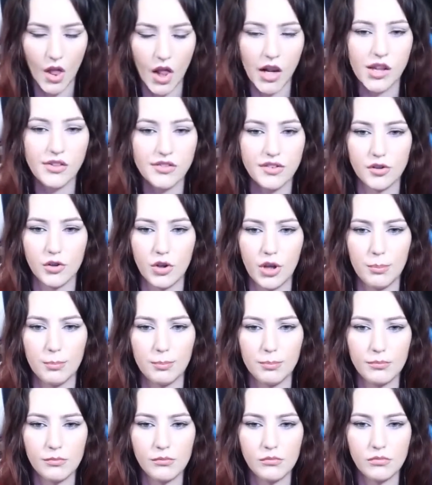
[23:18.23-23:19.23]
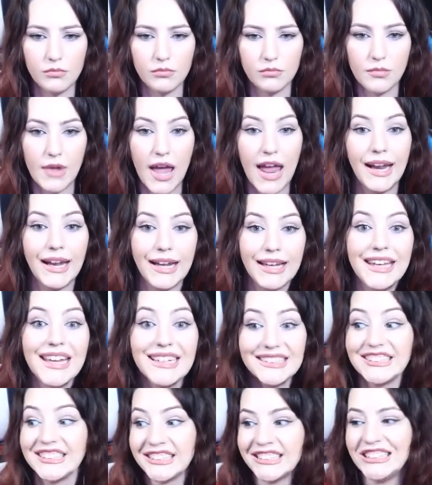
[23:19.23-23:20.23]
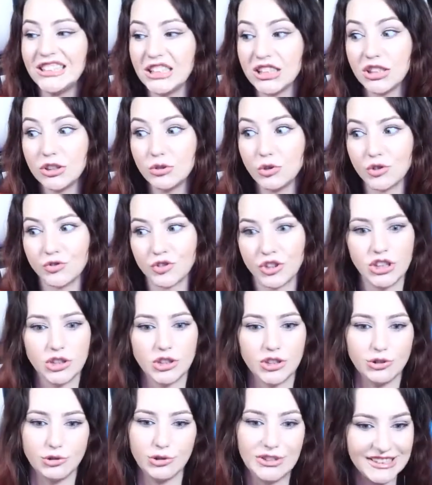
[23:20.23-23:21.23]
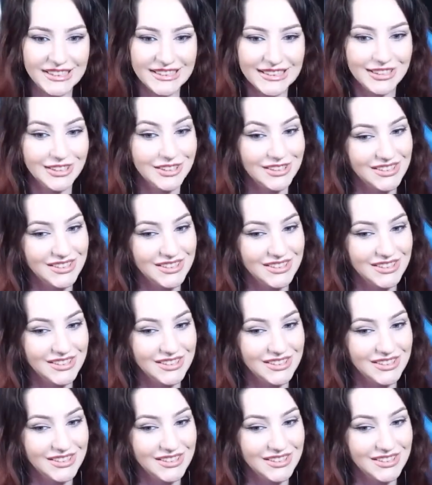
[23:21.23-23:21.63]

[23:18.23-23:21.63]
Listen to him. And get the hell out of here already.